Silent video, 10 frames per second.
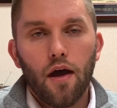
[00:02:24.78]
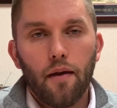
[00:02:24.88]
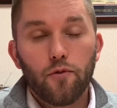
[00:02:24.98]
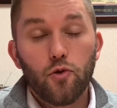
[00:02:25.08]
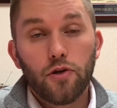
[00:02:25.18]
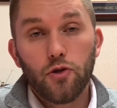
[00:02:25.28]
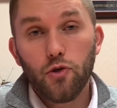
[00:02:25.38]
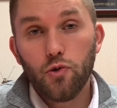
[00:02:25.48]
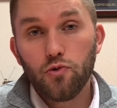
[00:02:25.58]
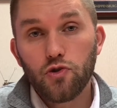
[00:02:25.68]
You can
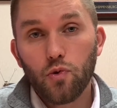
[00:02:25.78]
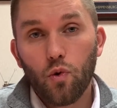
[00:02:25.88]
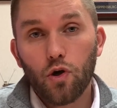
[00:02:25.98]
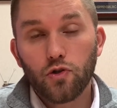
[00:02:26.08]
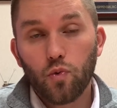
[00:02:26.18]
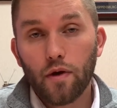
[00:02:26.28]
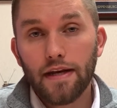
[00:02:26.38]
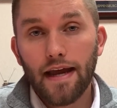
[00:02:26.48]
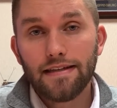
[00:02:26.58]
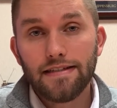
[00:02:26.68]
use your
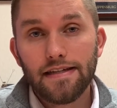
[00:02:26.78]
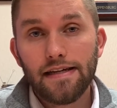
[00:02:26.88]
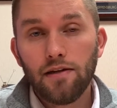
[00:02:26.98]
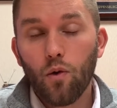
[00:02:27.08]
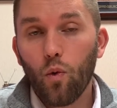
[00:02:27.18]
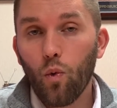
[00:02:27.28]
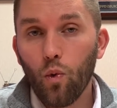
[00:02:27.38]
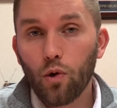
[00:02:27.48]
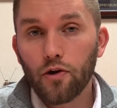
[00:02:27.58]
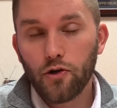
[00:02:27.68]
2019
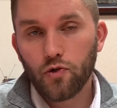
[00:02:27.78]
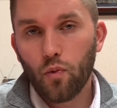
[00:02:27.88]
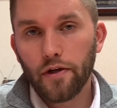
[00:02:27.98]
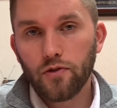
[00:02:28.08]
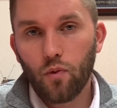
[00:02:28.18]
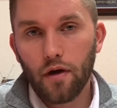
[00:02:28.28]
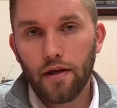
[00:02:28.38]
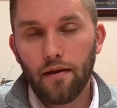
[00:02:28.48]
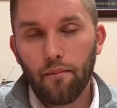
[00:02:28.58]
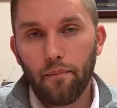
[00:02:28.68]
or your
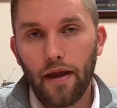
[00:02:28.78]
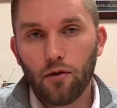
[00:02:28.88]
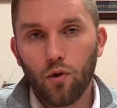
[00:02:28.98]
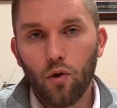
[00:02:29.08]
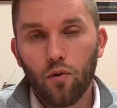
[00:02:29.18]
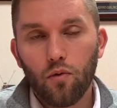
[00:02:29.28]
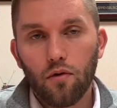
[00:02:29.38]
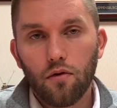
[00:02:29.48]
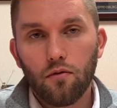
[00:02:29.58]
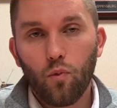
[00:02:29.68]
2020 payroll
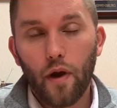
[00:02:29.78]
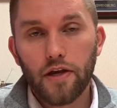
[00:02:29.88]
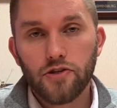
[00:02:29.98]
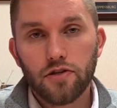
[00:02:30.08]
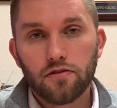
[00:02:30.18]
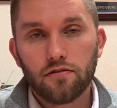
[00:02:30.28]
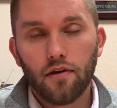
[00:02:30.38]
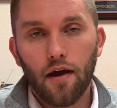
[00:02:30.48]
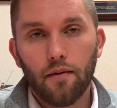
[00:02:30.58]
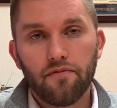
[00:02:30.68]
wages
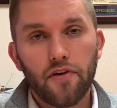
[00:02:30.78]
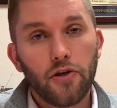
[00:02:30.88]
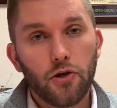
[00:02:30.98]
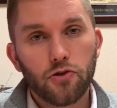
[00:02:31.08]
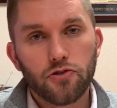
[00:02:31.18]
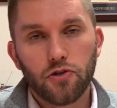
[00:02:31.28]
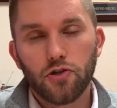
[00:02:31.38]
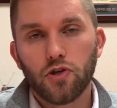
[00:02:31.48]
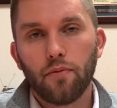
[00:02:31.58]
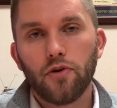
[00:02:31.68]
figures to
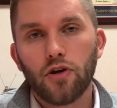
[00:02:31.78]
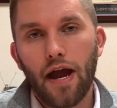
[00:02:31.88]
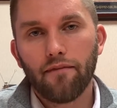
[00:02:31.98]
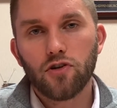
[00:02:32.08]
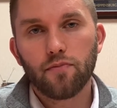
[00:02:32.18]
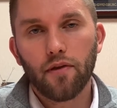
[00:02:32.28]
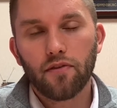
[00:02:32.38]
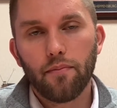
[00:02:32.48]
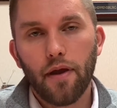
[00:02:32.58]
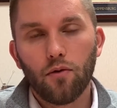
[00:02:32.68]
determine your average
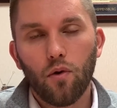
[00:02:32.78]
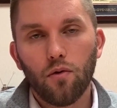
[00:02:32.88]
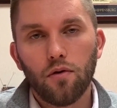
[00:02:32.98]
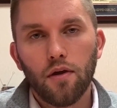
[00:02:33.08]
monthly payroll.